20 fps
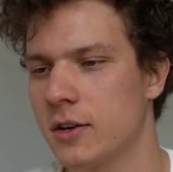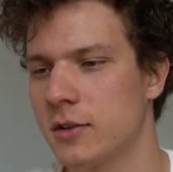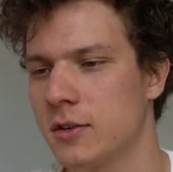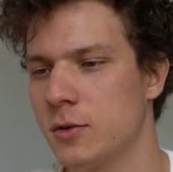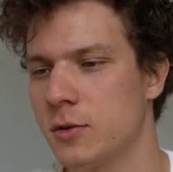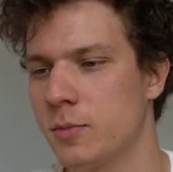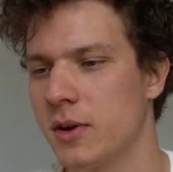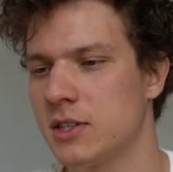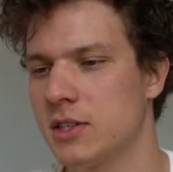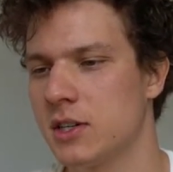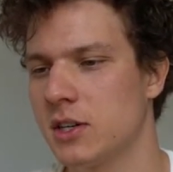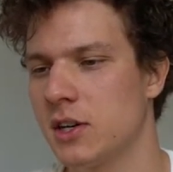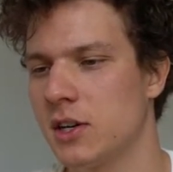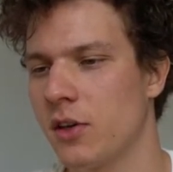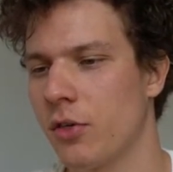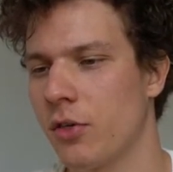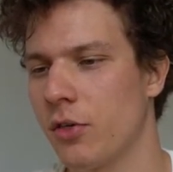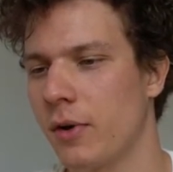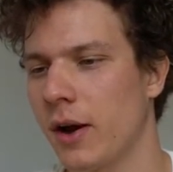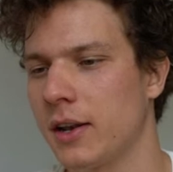You basically
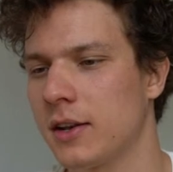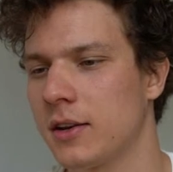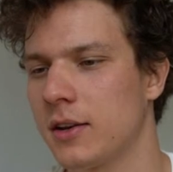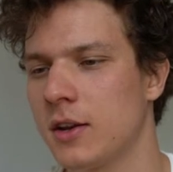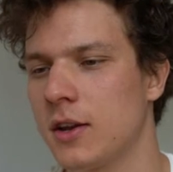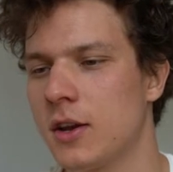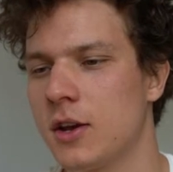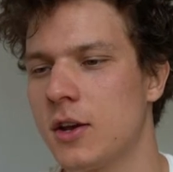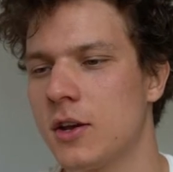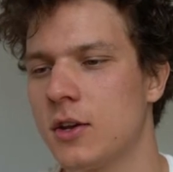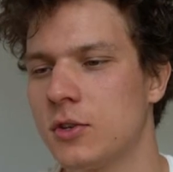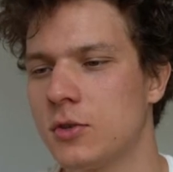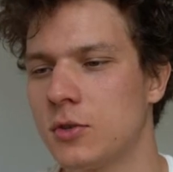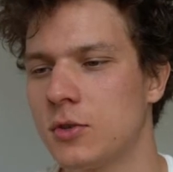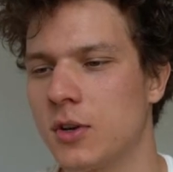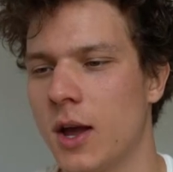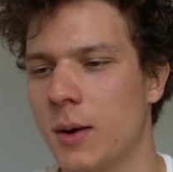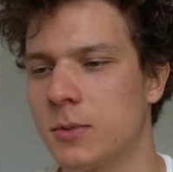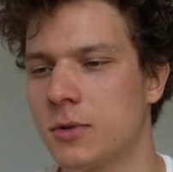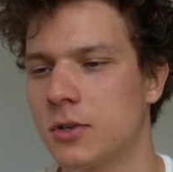threaten to
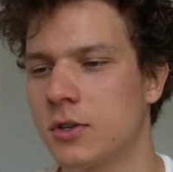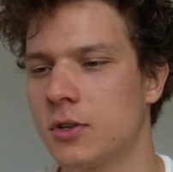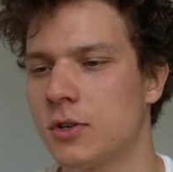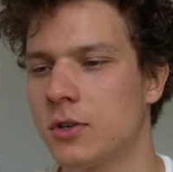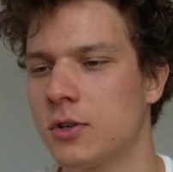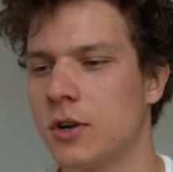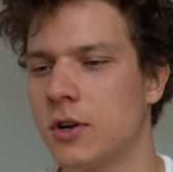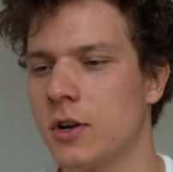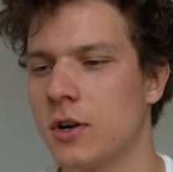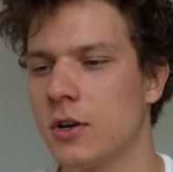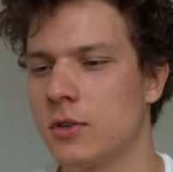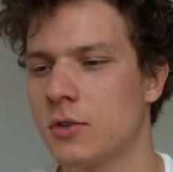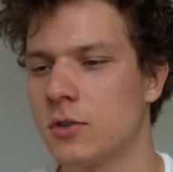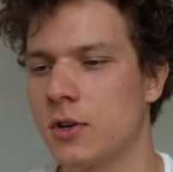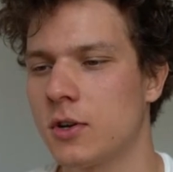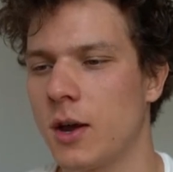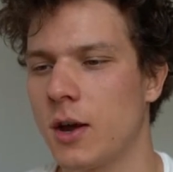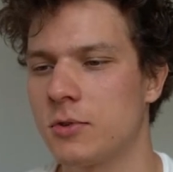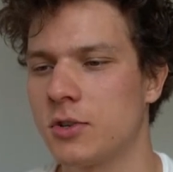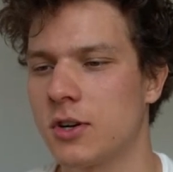capture
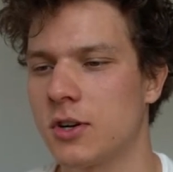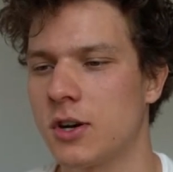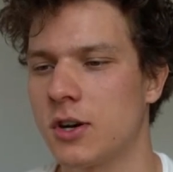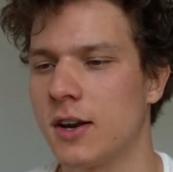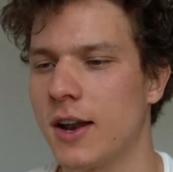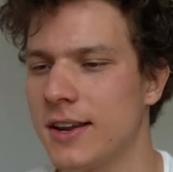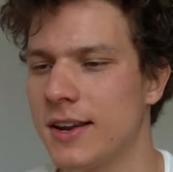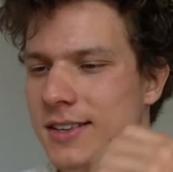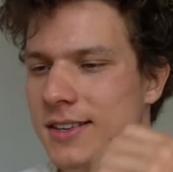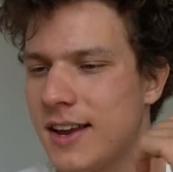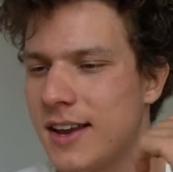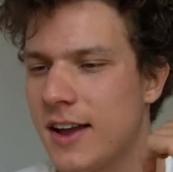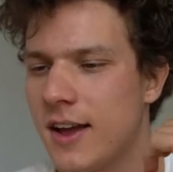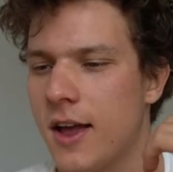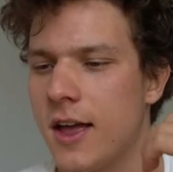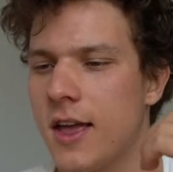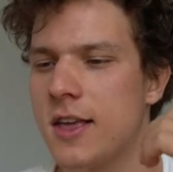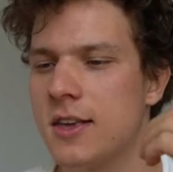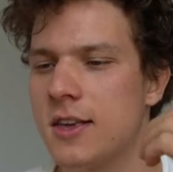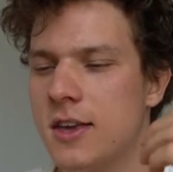the knight
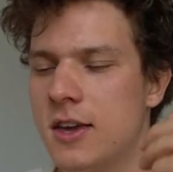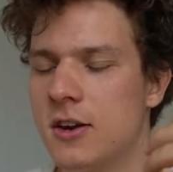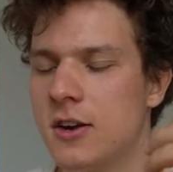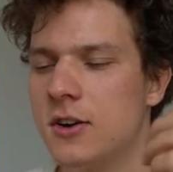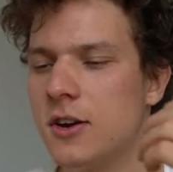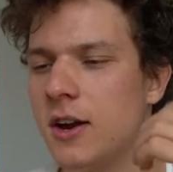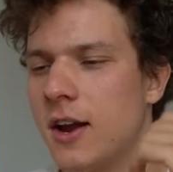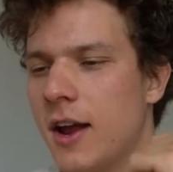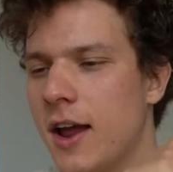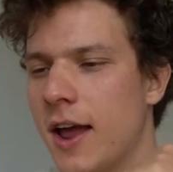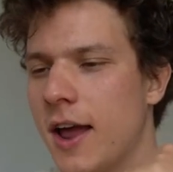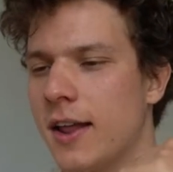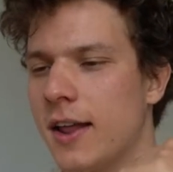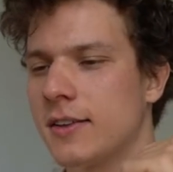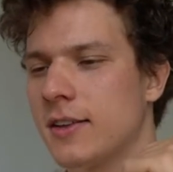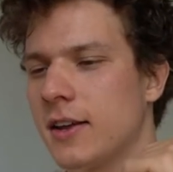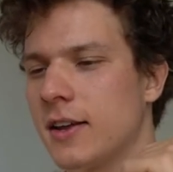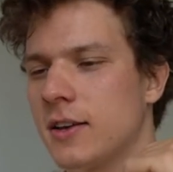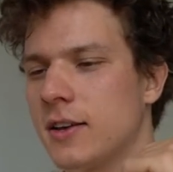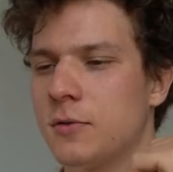here, and
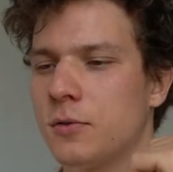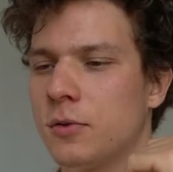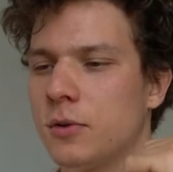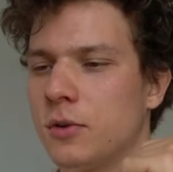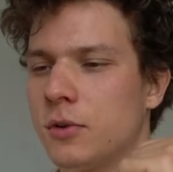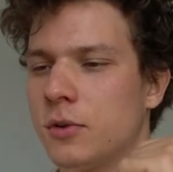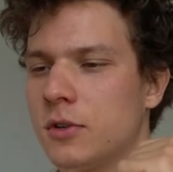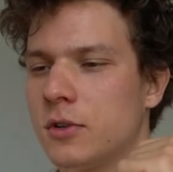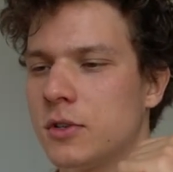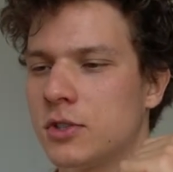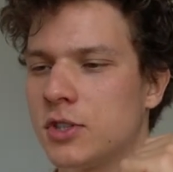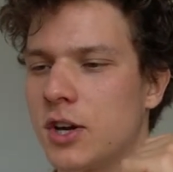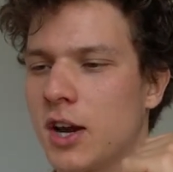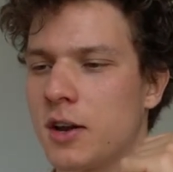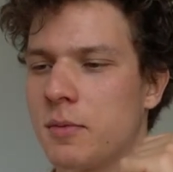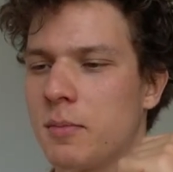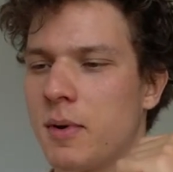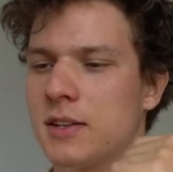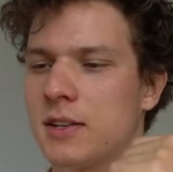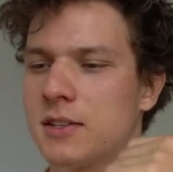then you will
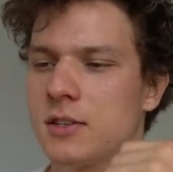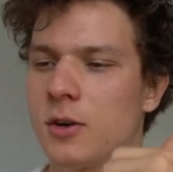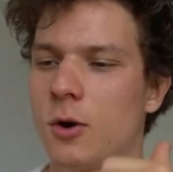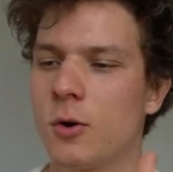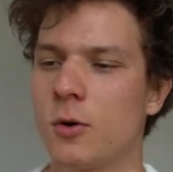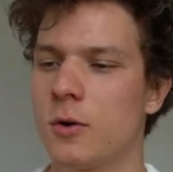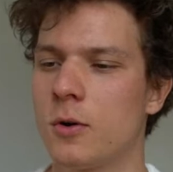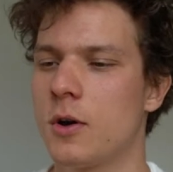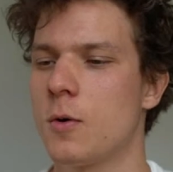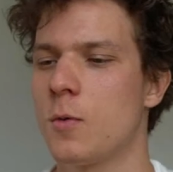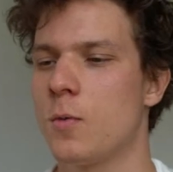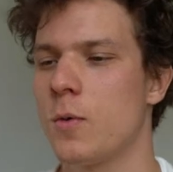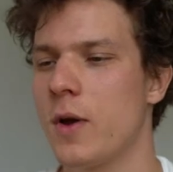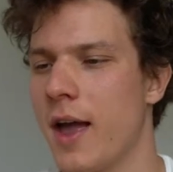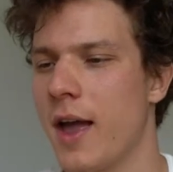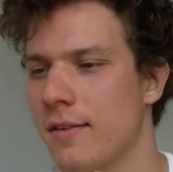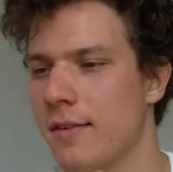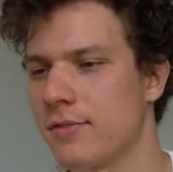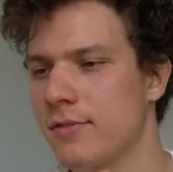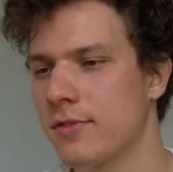checkmate. So we
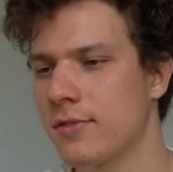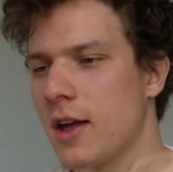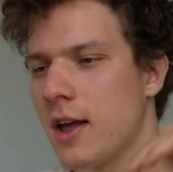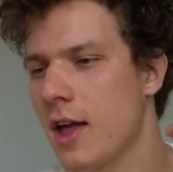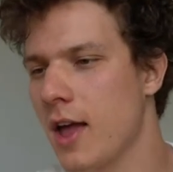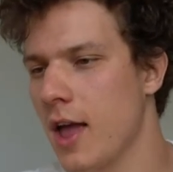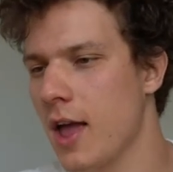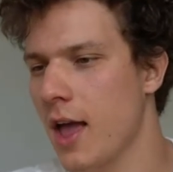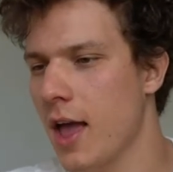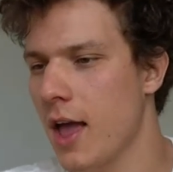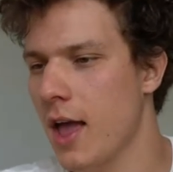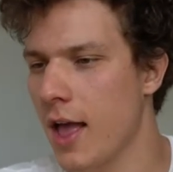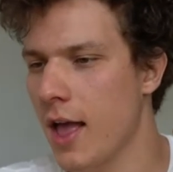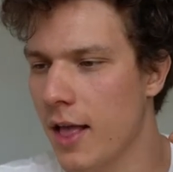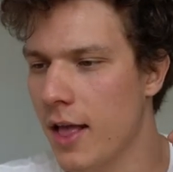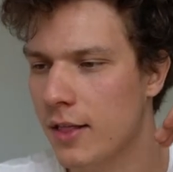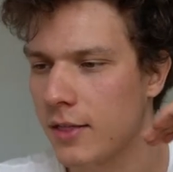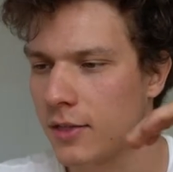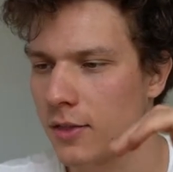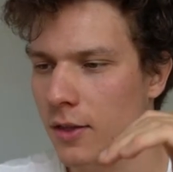have
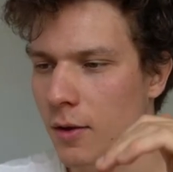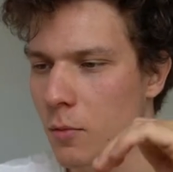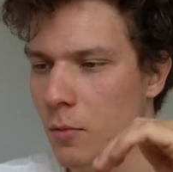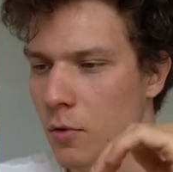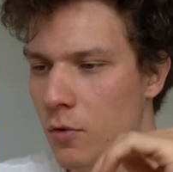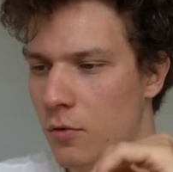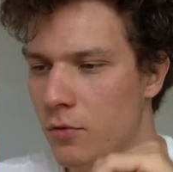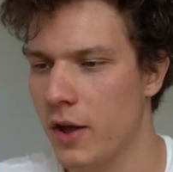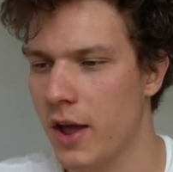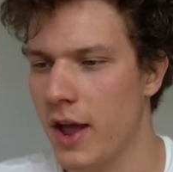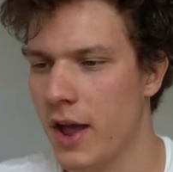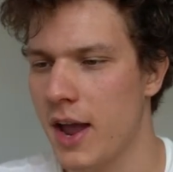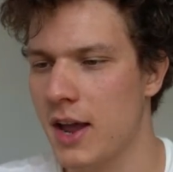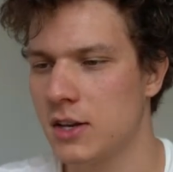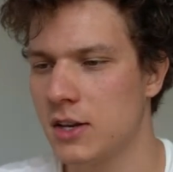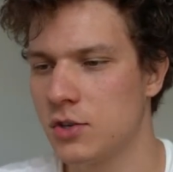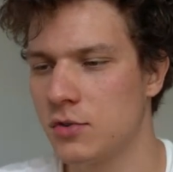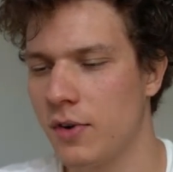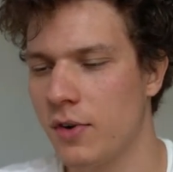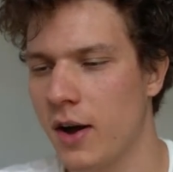the move
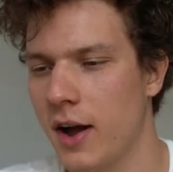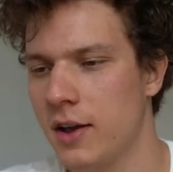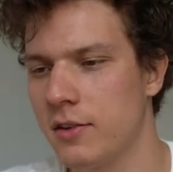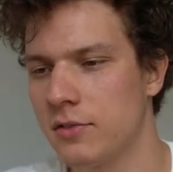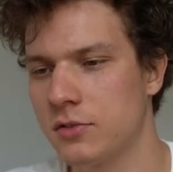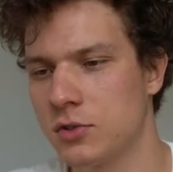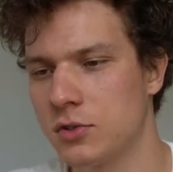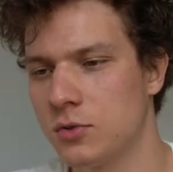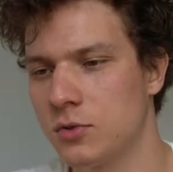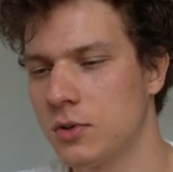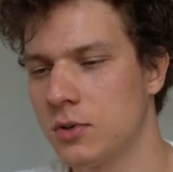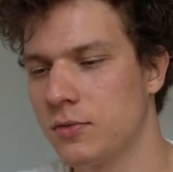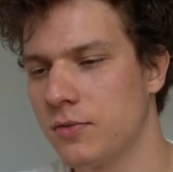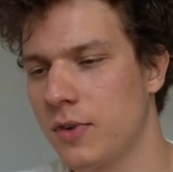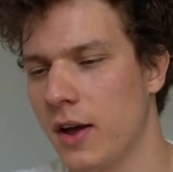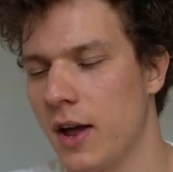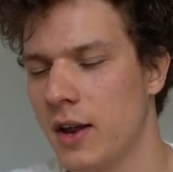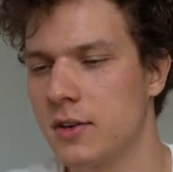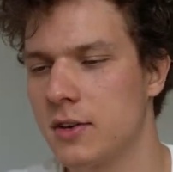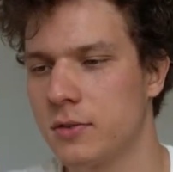h5 to
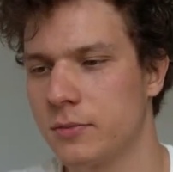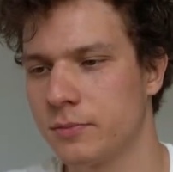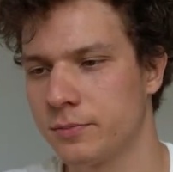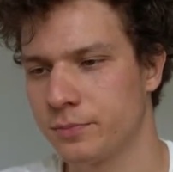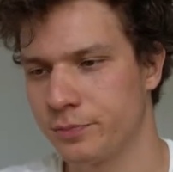defend